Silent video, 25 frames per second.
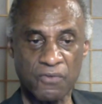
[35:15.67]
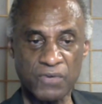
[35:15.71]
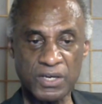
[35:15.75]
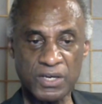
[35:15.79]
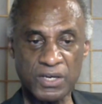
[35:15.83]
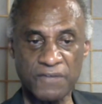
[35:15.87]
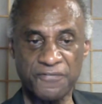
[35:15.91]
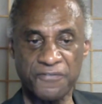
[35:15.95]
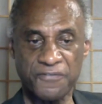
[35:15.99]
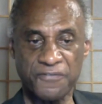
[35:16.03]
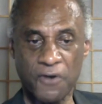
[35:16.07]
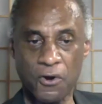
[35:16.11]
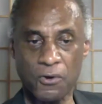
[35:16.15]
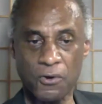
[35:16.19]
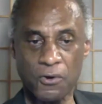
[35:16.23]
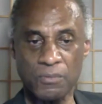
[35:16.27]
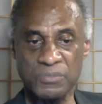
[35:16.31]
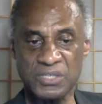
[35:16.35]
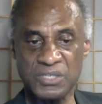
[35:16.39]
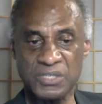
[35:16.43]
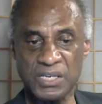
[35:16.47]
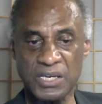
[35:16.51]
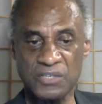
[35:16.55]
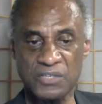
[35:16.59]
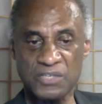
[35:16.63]

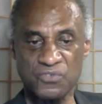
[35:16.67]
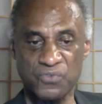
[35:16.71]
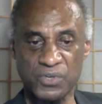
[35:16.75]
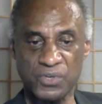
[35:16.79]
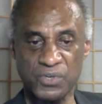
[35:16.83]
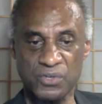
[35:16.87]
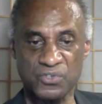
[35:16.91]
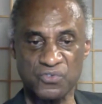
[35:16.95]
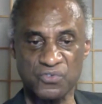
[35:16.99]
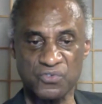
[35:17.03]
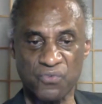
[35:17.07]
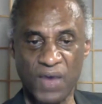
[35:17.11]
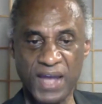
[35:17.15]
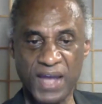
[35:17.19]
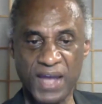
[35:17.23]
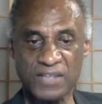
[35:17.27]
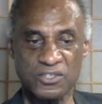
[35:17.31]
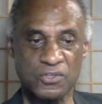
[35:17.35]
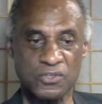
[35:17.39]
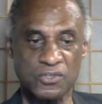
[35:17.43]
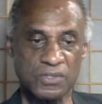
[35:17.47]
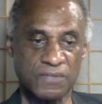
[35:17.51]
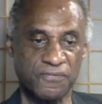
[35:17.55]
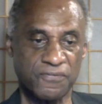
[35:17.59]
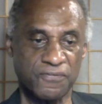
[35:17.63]
reaffirms Israel's
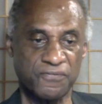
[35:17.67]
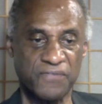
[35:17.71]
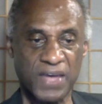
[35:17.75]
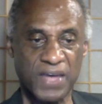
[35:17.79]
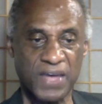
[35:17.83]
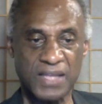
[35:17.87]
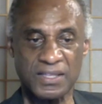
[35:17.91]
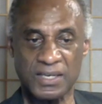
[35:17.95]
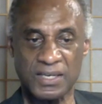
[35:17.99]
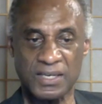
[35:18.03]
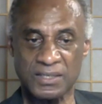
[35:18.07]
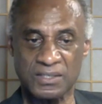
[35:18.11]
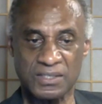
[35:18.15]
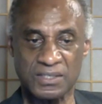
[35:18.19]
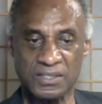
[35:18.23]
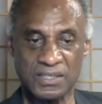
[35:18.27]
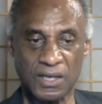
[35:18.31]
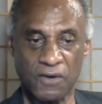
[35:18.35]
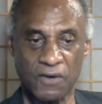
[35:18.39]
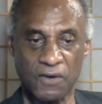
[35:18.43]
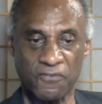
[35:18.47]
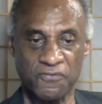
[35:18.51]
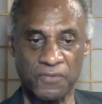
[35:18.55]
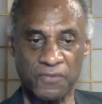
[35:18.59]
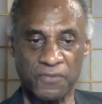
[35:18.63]
right to defend
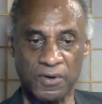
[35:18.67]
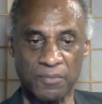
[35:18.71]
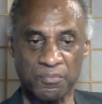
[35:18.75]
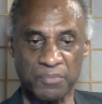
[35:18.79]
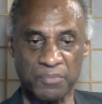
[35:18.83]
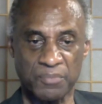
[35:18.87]
itself,